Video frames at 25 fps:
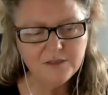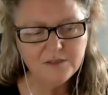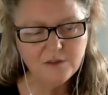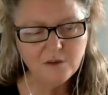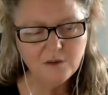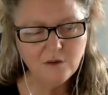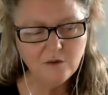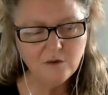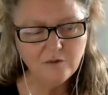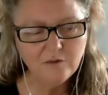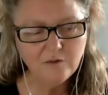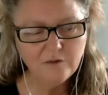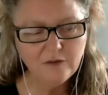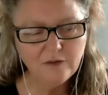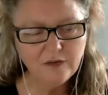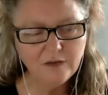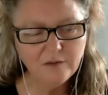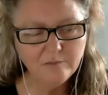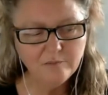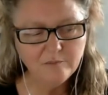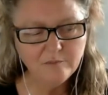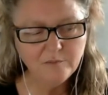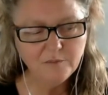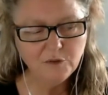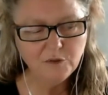of
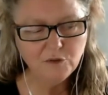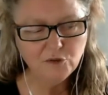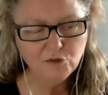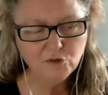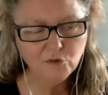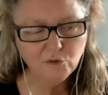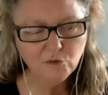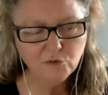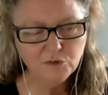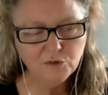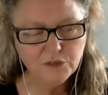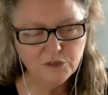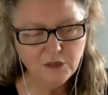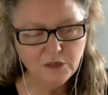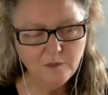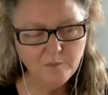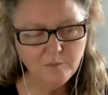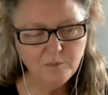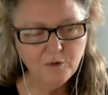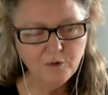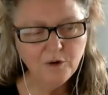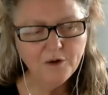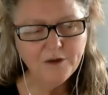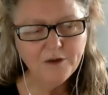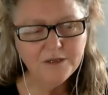short,
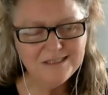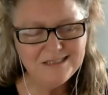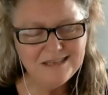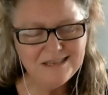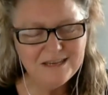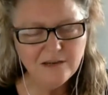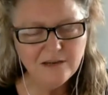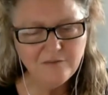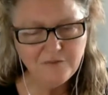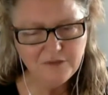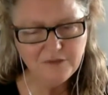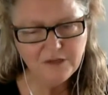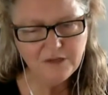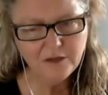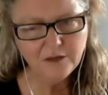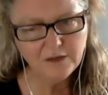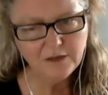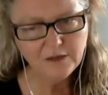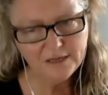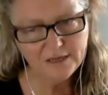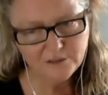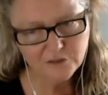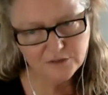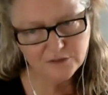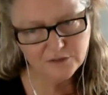broken down video
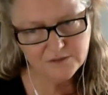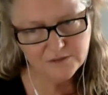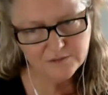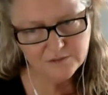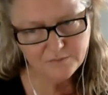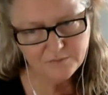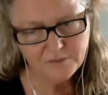lectures,